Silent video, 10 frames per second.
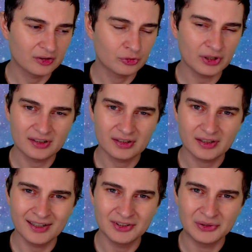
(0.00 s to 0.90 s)
streak
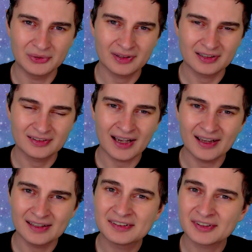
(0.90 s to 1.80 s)
in you, like that
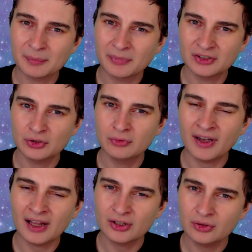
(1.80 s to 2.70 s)
is something that you
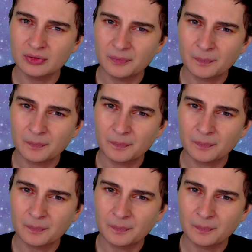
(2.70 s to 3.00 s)
value,